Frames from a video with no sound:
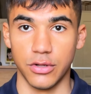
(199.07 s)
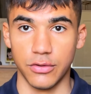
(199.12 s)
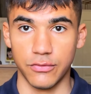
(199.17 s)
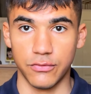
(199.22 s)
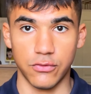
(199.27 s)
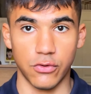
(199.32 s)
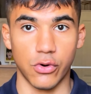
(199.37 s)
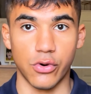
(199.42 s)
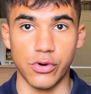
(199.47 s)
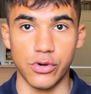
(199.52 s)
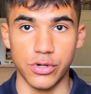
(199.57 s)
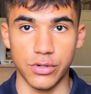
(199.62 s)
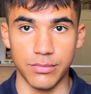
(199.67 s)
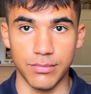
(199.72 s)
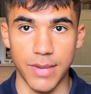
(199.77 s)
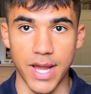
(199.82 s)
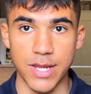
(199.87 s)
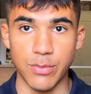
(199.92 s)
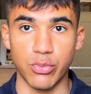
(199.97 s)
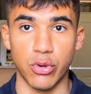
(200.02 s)
for
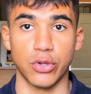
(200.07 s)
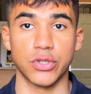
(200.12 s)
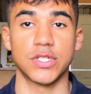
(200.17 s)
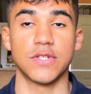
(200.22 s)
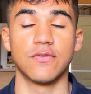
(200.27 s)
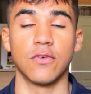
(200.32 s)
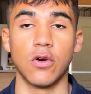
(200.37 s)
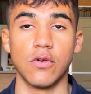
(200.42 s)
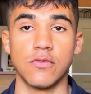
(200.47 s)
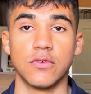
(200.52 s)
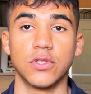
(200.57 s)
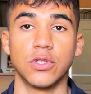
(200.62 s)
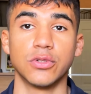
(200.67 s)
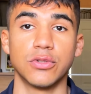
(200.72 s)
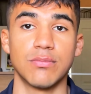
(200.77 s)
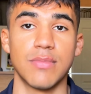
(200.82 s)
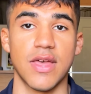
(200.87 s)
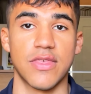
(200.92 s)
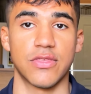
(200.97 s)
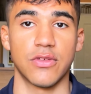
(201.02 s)
my progressive
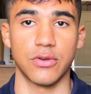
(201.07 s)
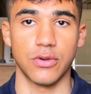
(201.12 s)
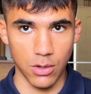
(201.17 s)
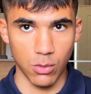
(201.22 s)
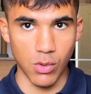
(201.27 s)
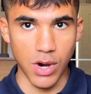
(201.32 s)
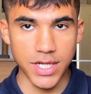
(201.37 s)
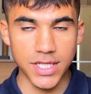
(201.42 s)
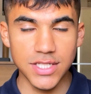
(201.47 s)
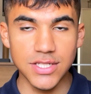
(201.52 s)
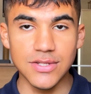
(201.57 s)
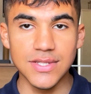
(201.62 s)
overload method. What you